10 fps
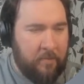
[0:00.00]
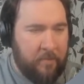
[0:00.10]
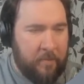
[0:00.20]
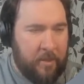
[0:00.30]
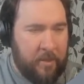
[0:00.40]

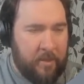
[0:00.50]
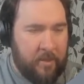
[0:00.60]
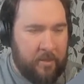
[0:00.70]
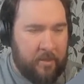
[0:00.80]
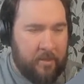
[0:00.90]
been
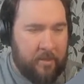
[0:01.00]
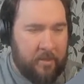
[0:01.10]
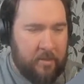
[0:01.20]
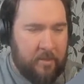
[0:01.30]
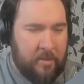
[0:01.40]

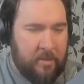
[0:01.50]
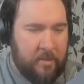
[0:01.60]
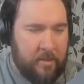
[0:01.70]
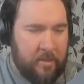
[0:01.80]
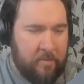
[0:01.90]

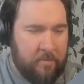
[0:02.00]
set up